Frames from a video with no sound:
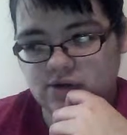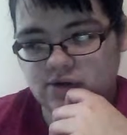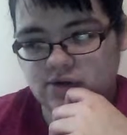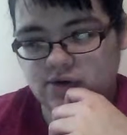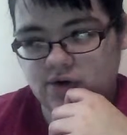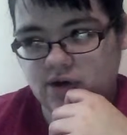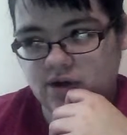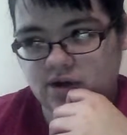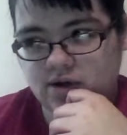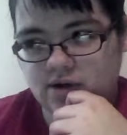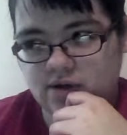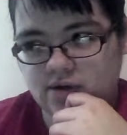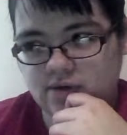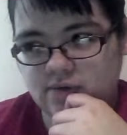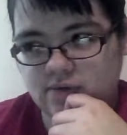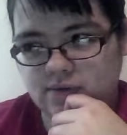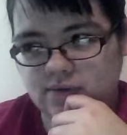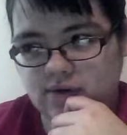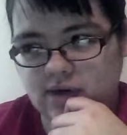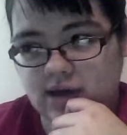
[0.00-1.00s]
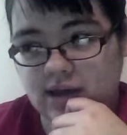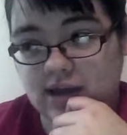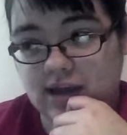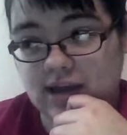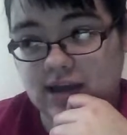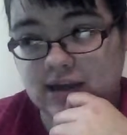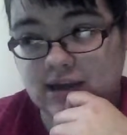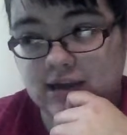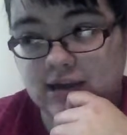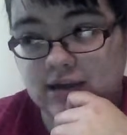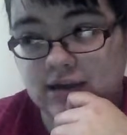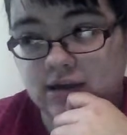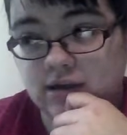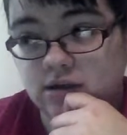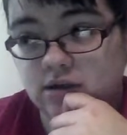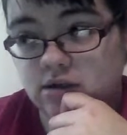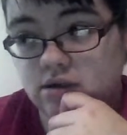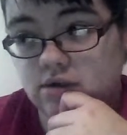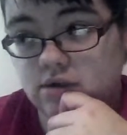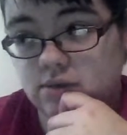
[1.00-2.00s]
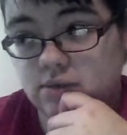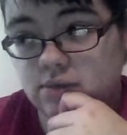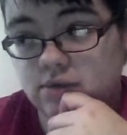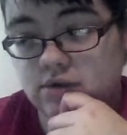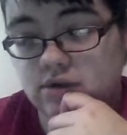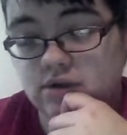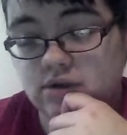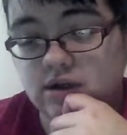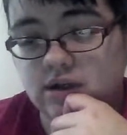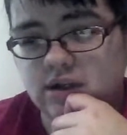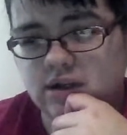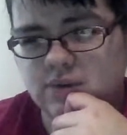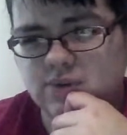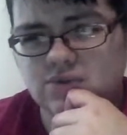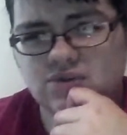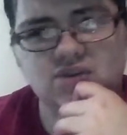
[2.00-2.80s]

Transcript: Sharia had candy, which I think it